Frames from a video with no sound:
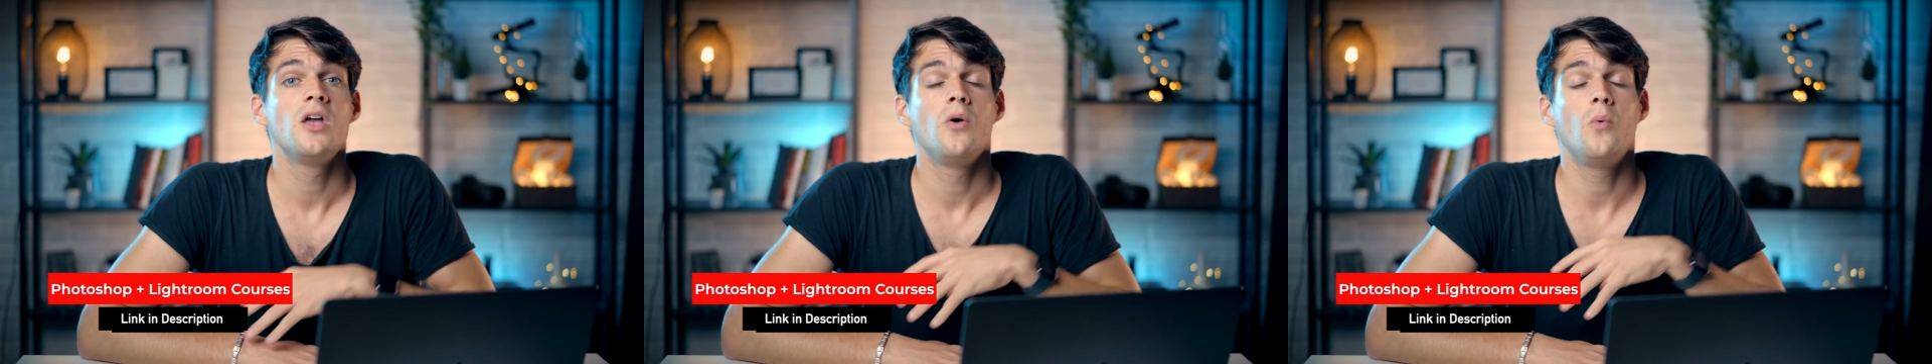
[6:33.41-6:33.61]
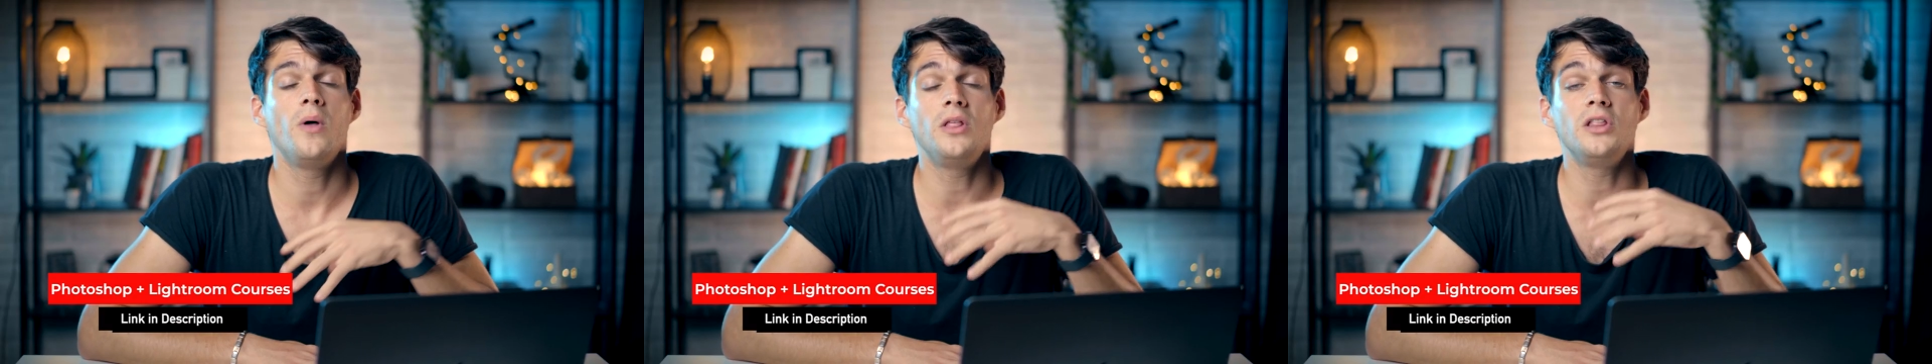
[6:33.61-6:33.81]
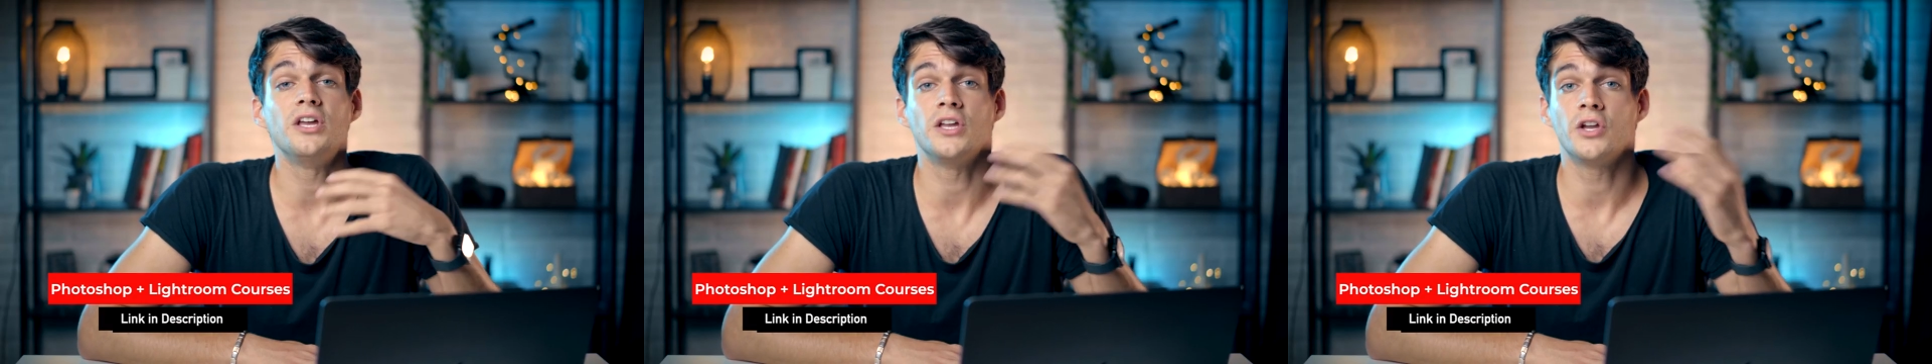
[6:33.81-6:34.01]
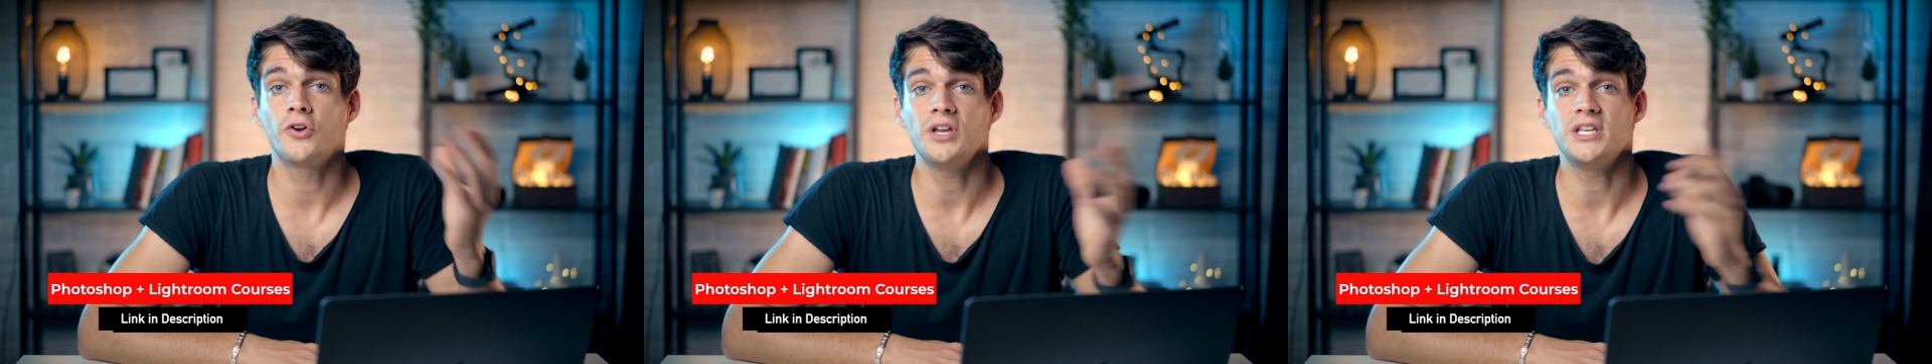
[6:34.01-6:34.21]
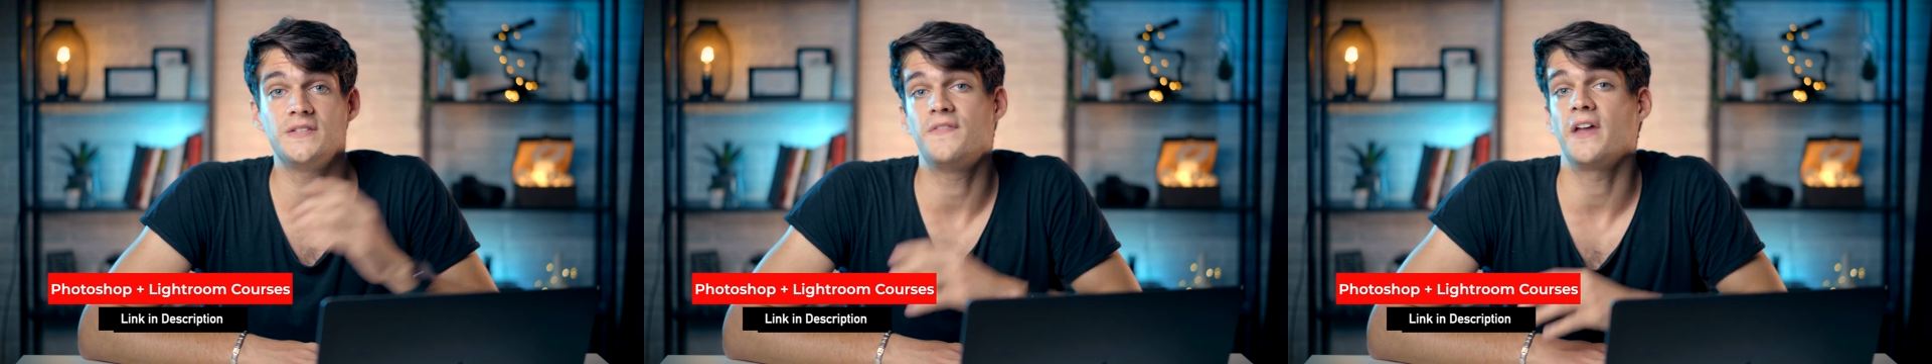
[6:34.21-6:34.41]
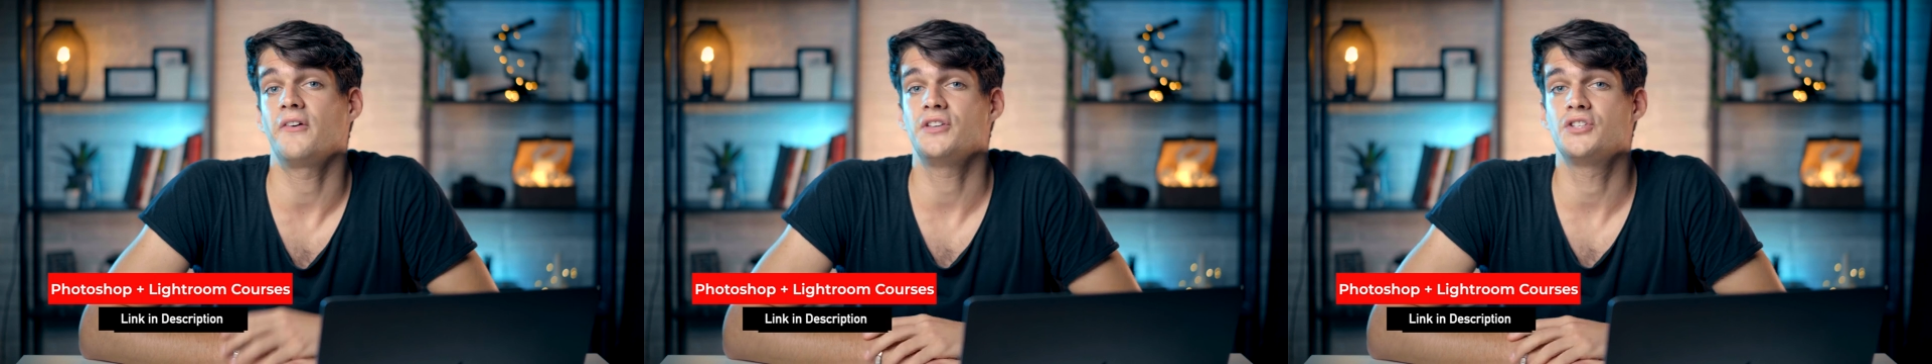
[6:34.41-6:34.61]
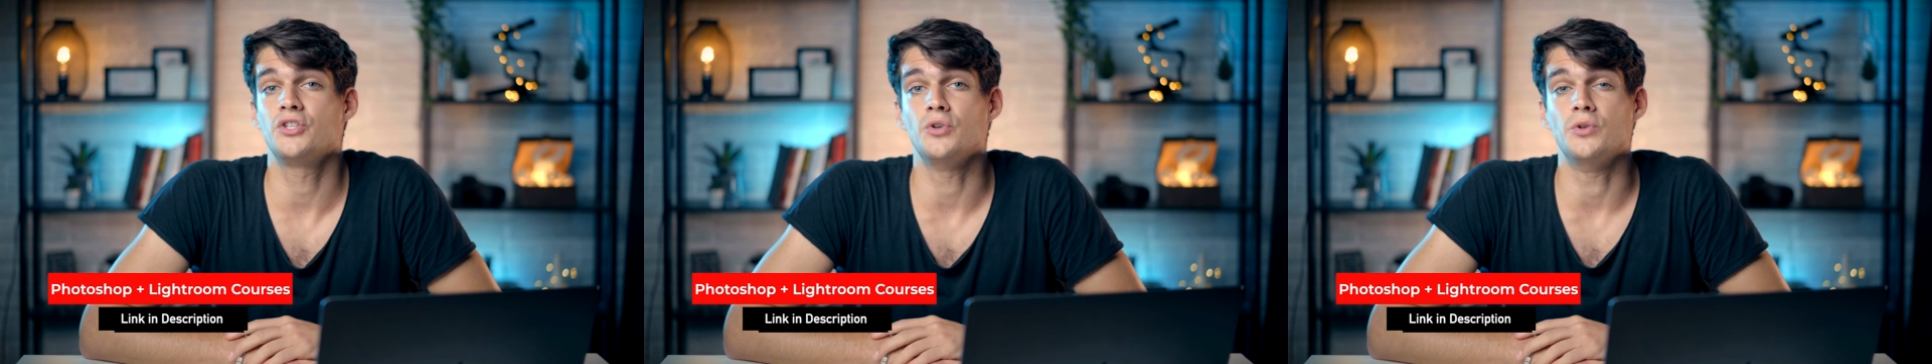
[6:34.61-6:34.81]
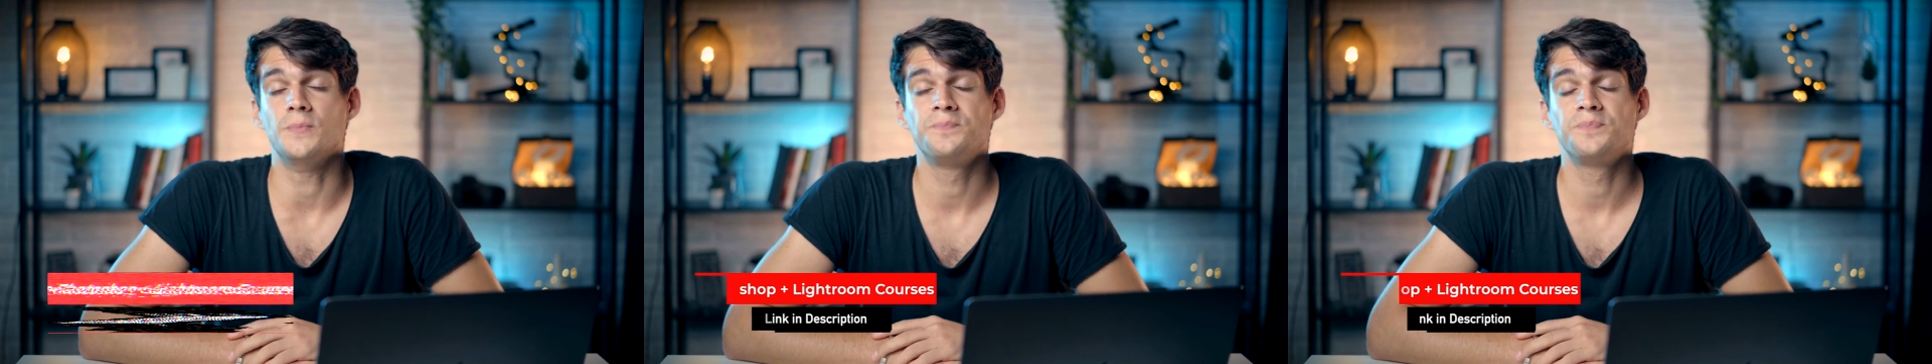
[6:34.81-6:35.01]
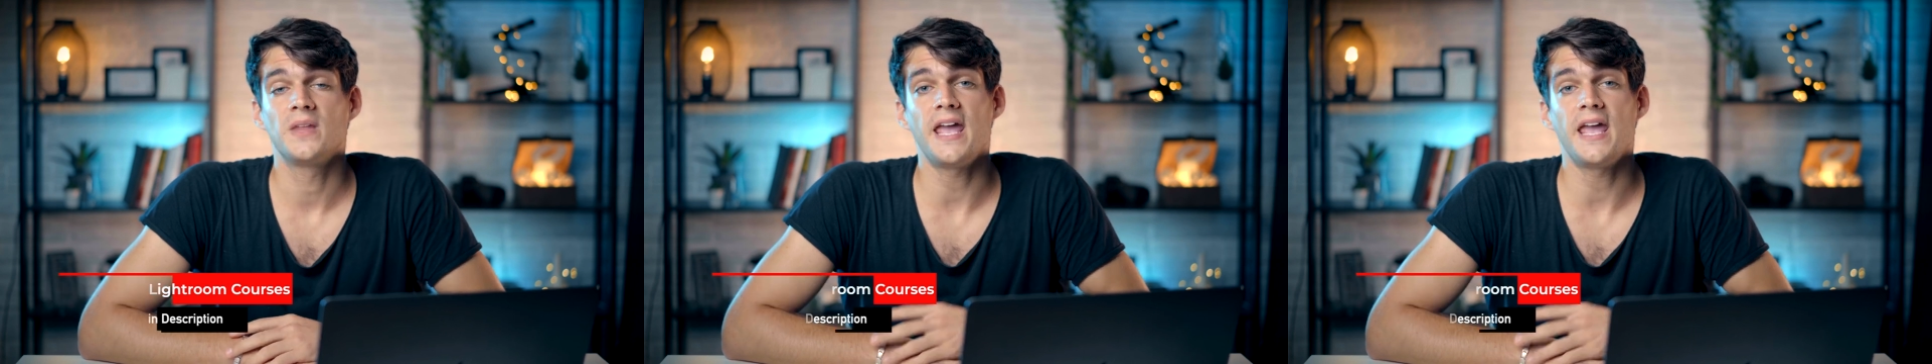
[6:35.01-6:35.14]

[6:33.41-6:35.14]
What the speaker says: will increase very soon.